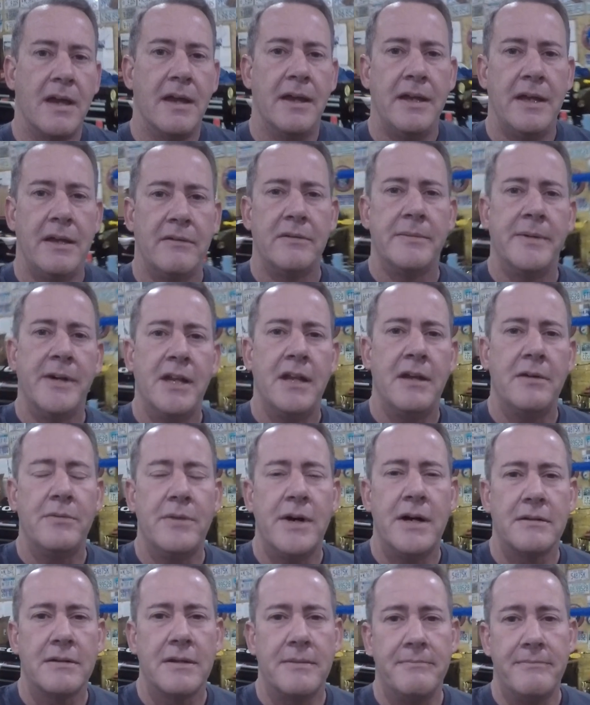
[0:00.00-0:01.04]
Hey everybody,
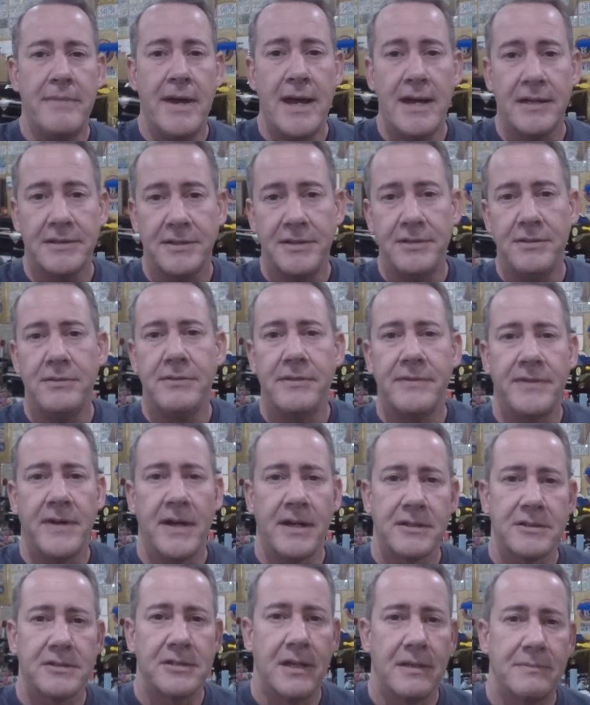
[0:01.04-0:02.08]
welcome back to the
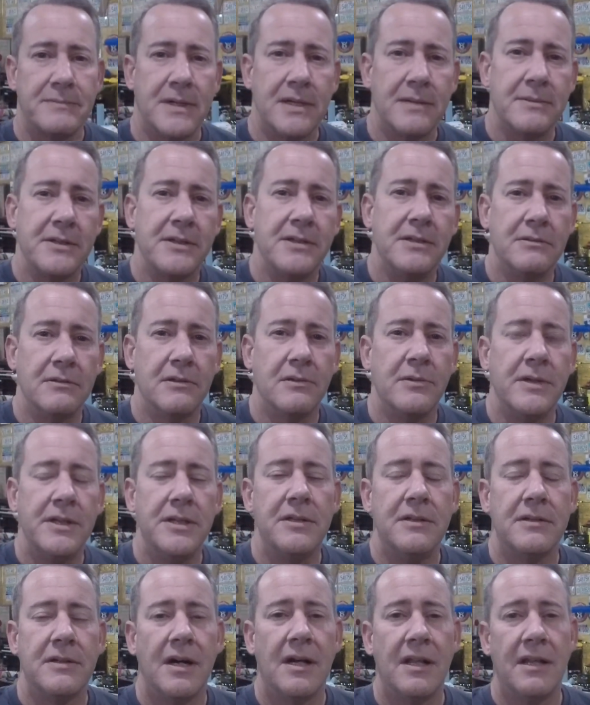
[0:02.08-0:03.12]
Fox Shop Barbecue, where we
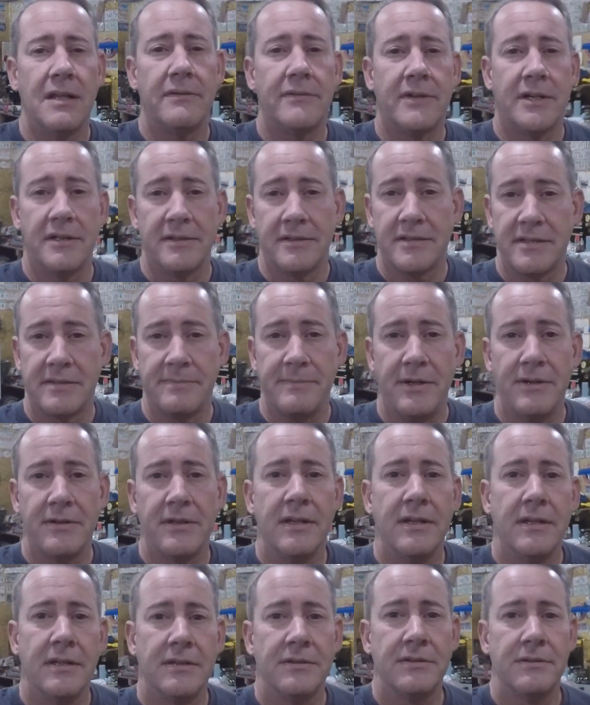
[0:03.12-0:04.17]
do all of our
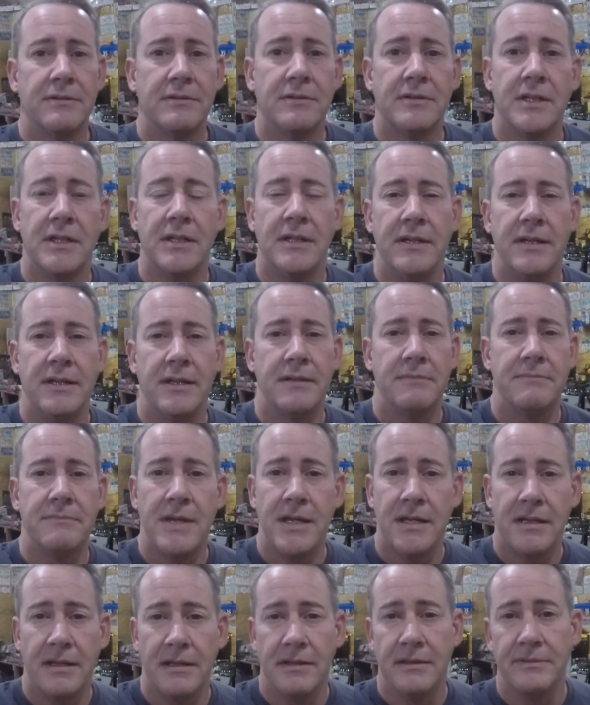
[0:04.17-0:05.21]
smoking and grilling and
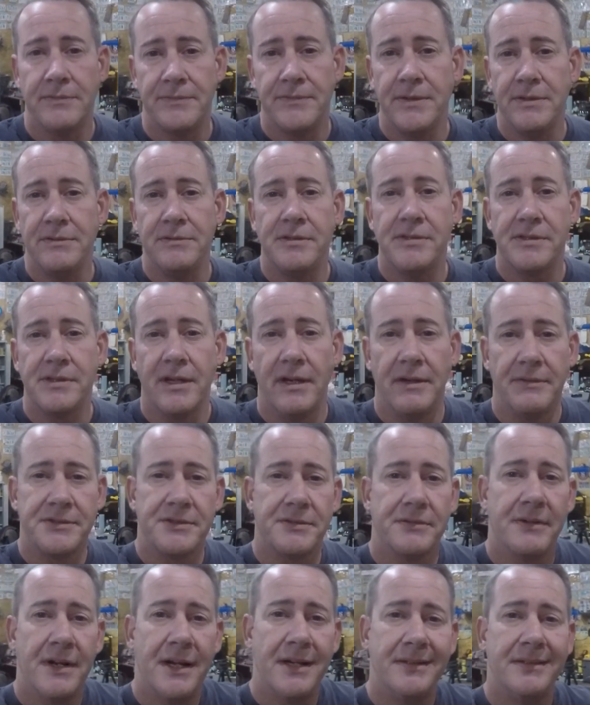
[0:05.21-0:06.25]
making of foodstuffs
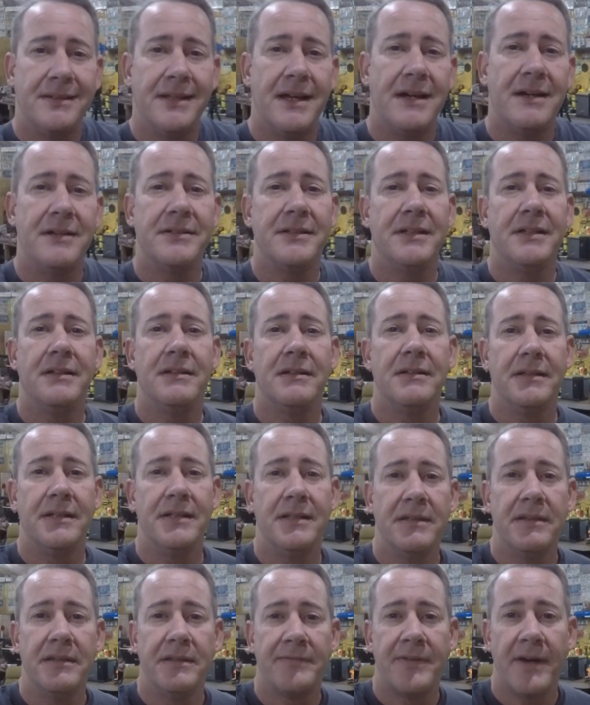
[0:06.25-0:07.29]
right down here
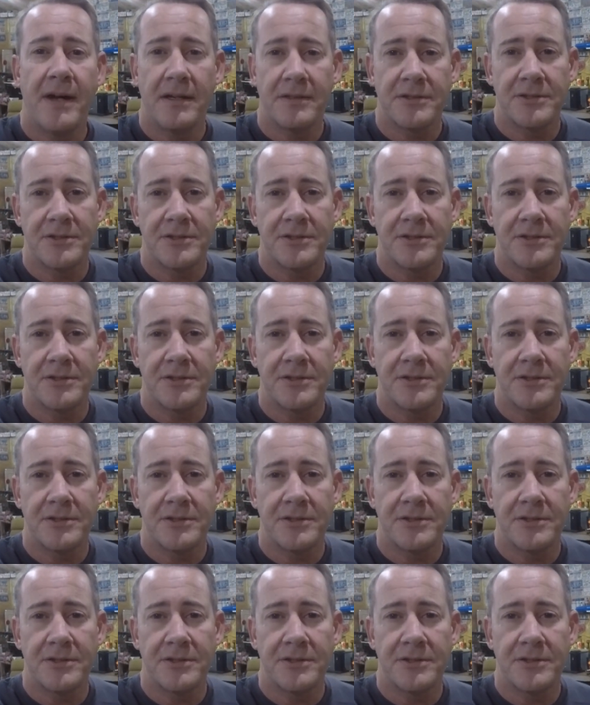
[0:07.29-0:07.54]
in the Fox